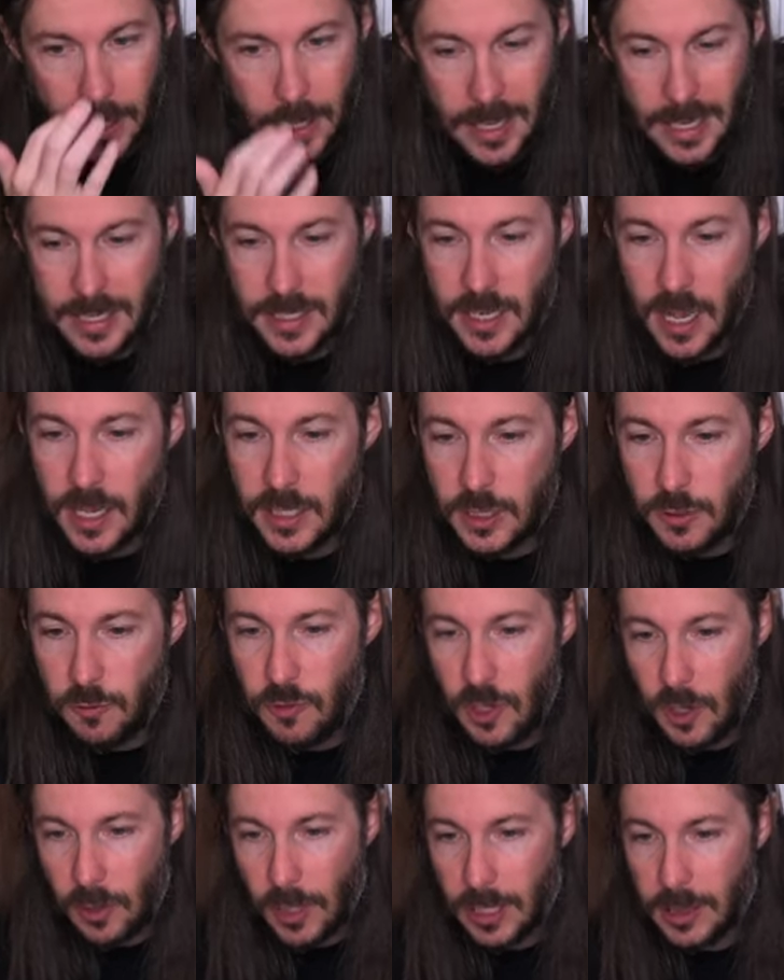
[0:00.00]
It does
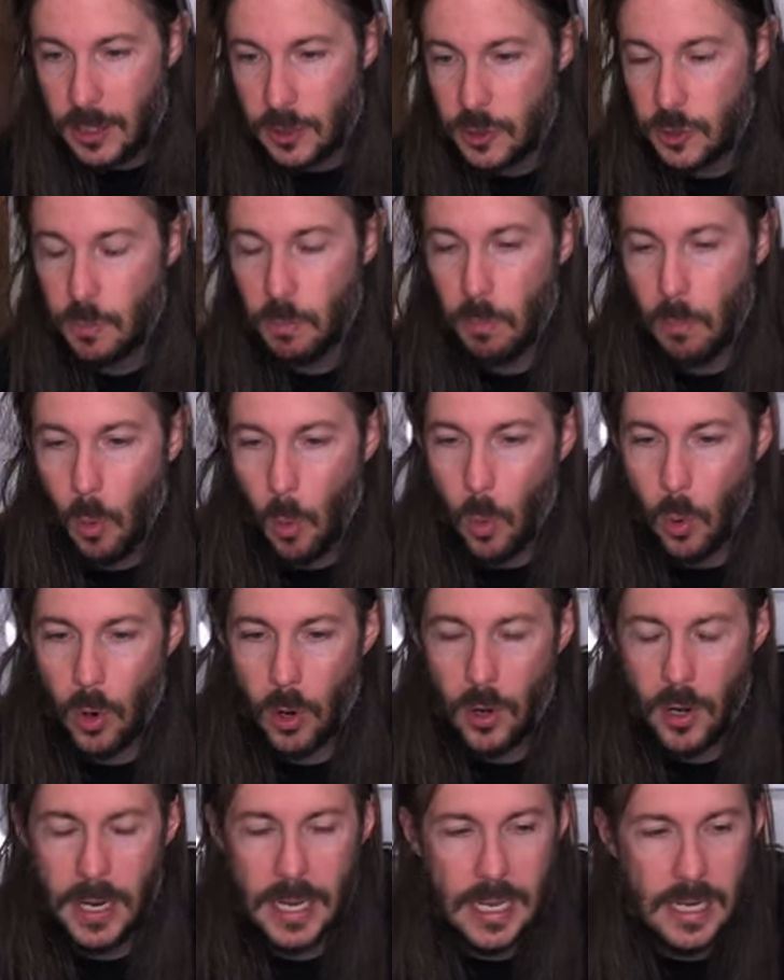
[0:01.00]
feel like there's
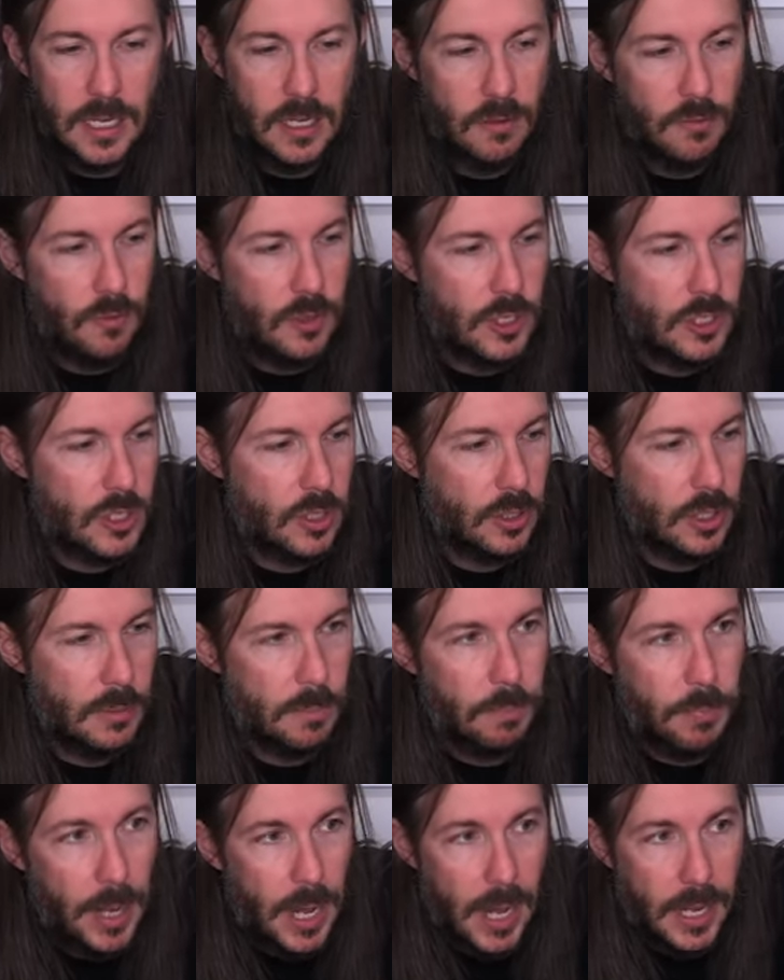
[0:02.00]
more individually
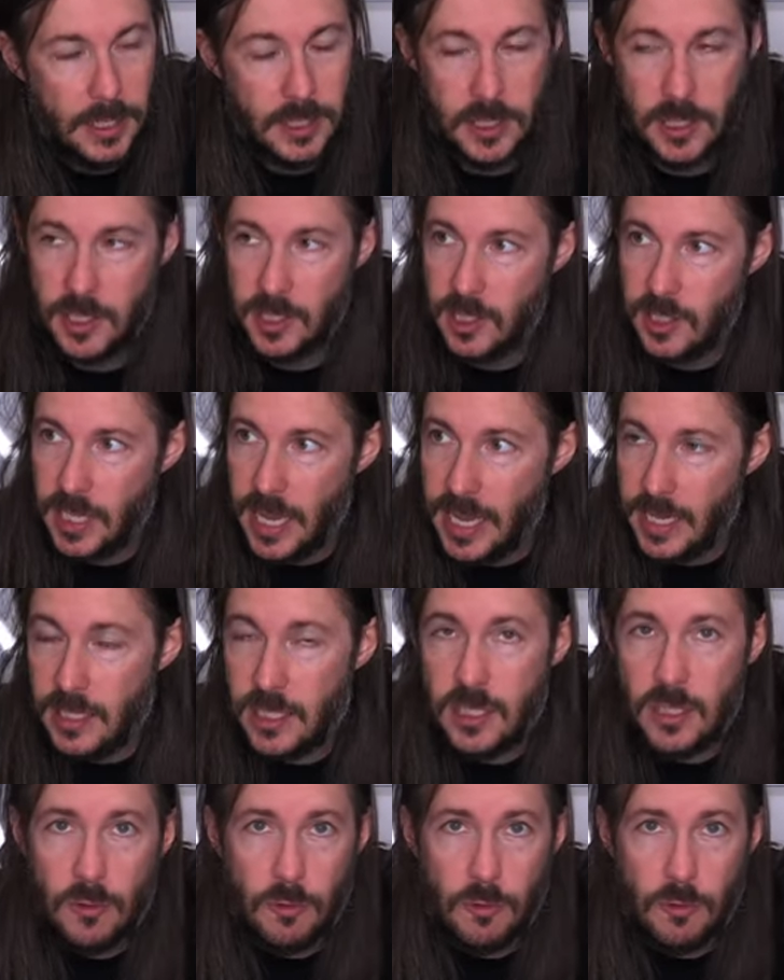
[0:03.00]
boxed sets